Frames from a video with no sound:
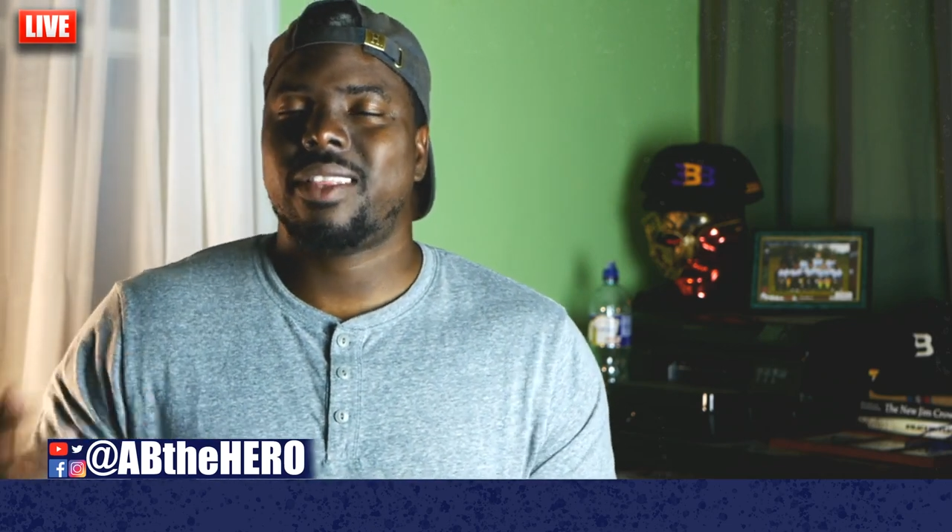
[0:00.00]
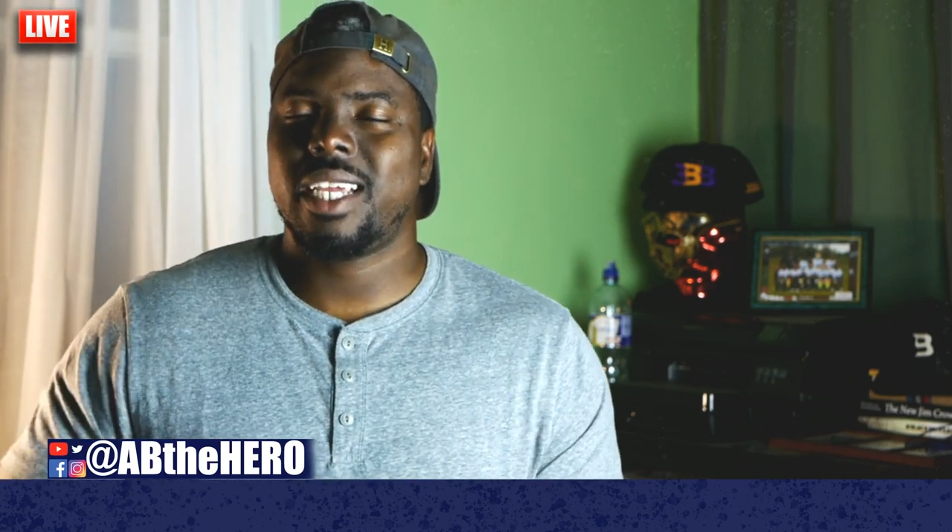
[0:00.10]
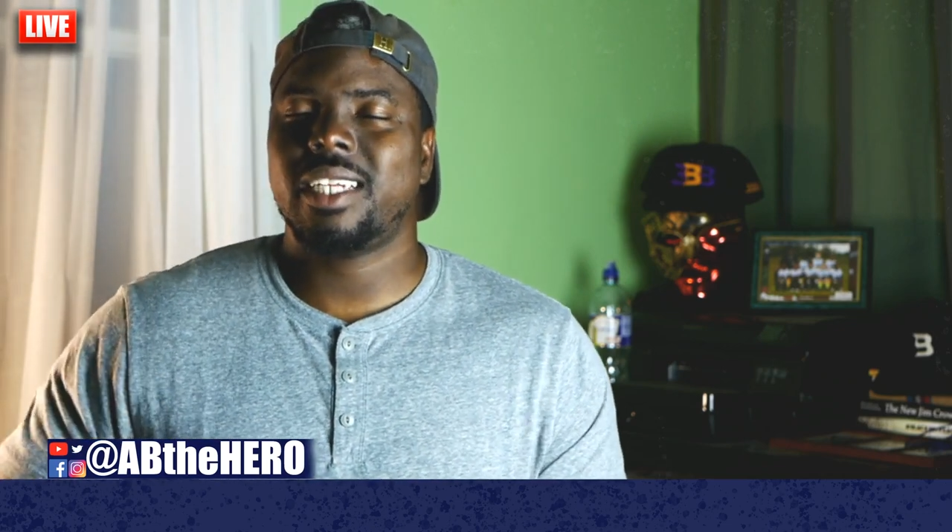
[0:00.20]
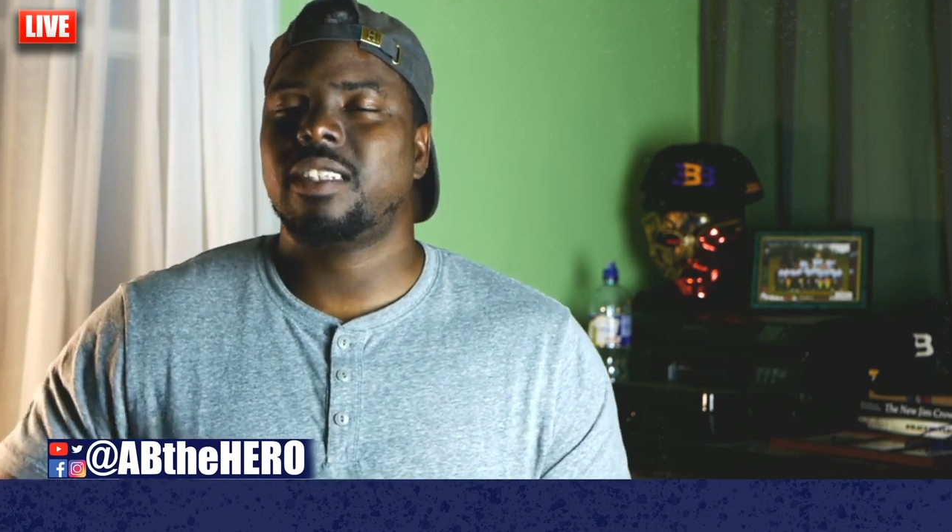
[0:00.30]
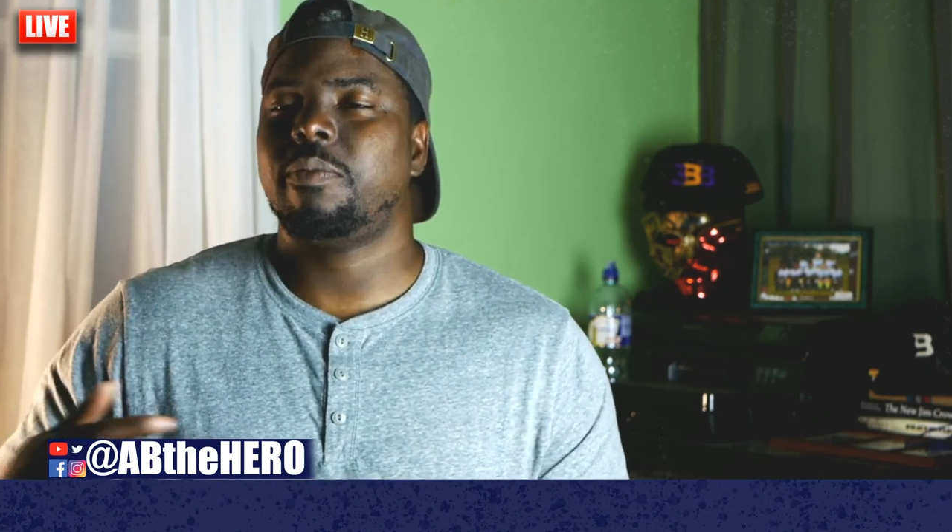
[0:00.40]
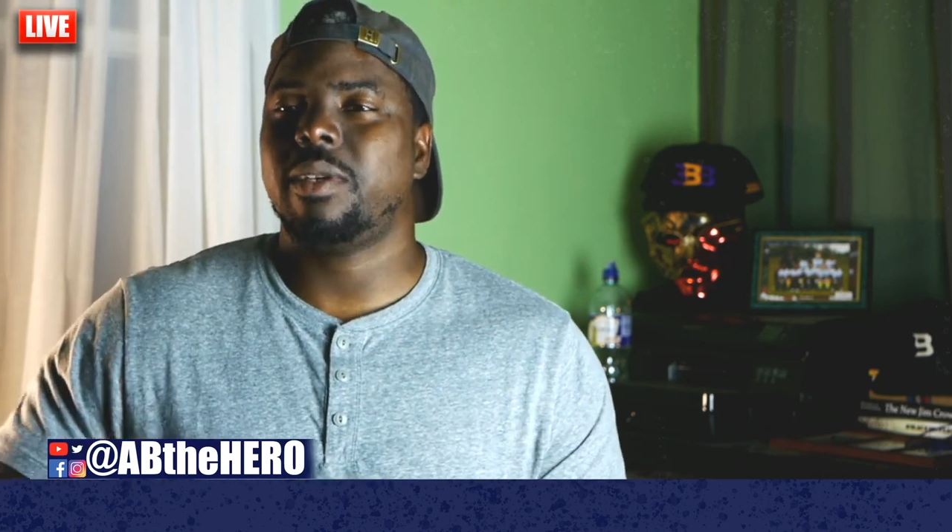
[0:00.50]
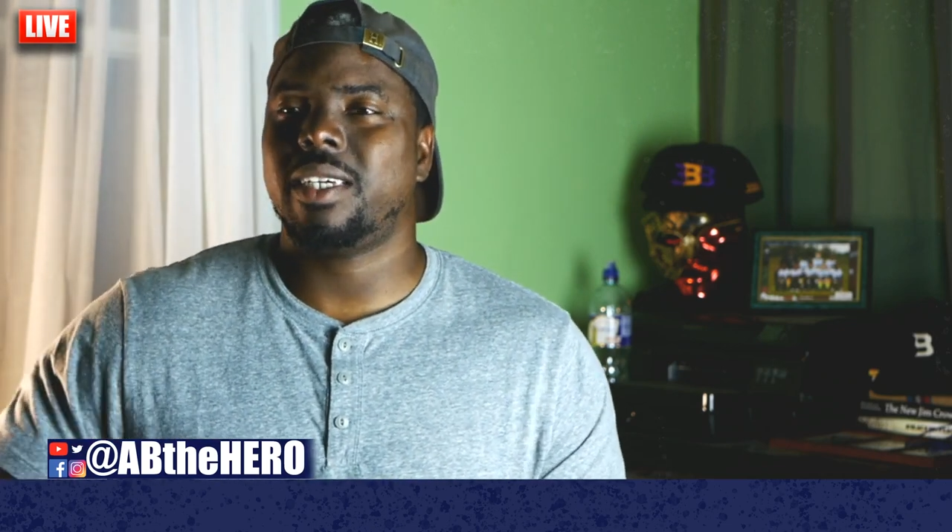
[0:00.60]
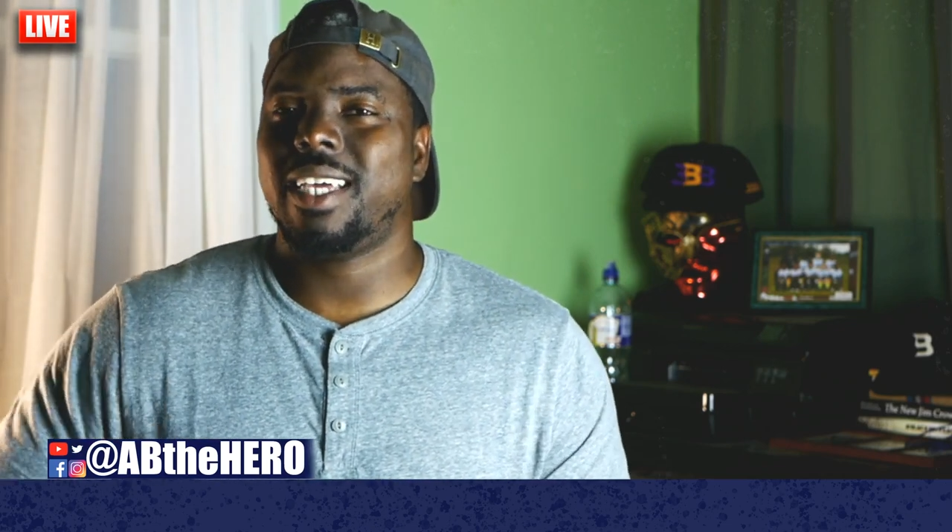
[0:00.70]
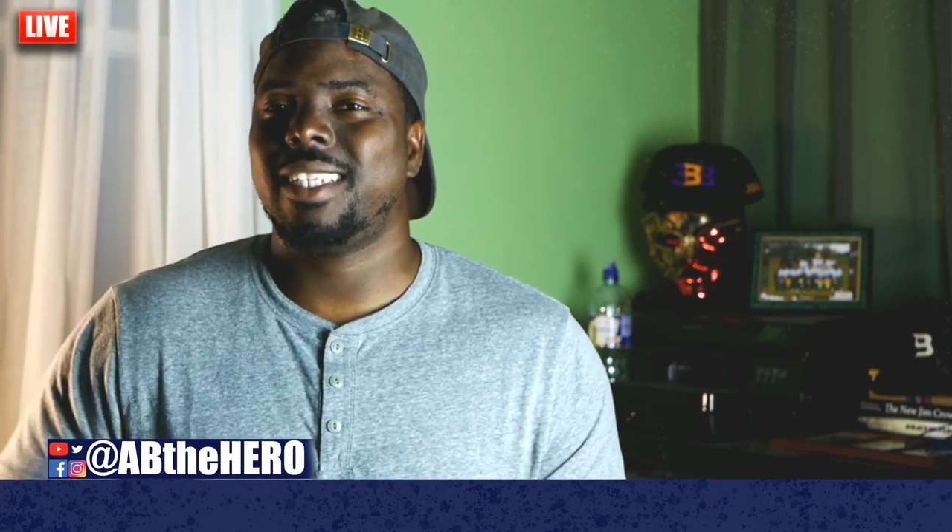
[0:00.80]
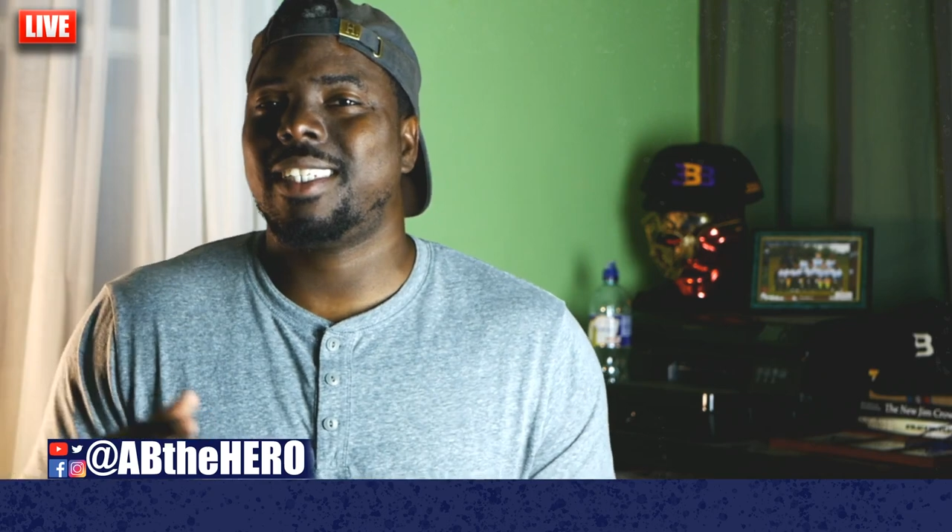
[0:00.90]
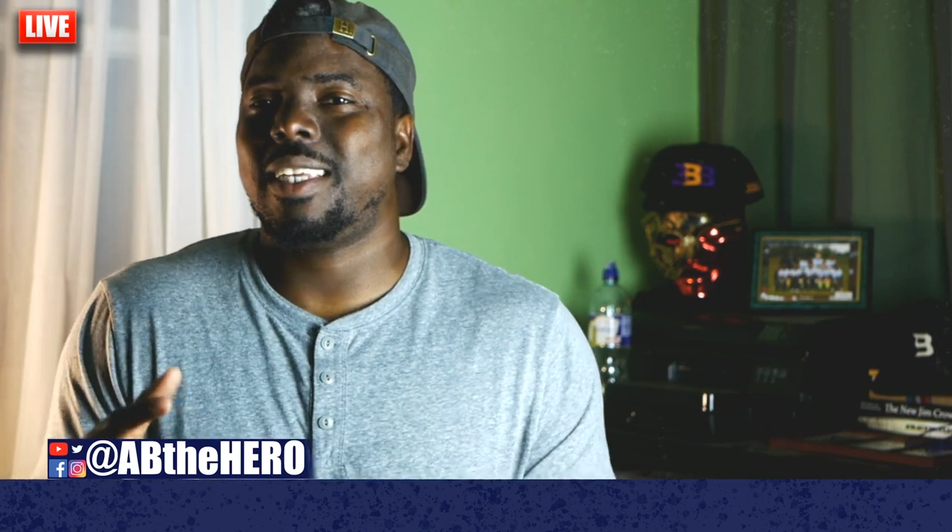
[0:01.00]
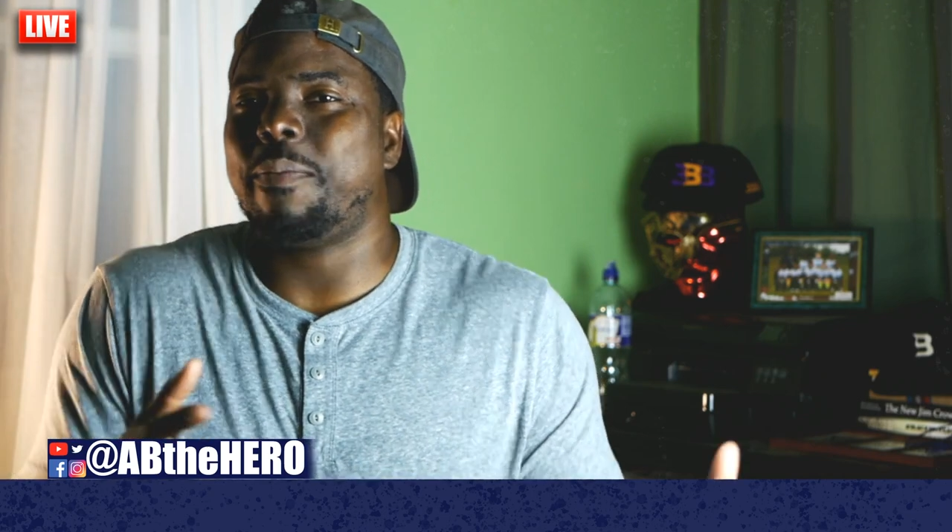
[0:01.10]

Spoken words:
things have begun to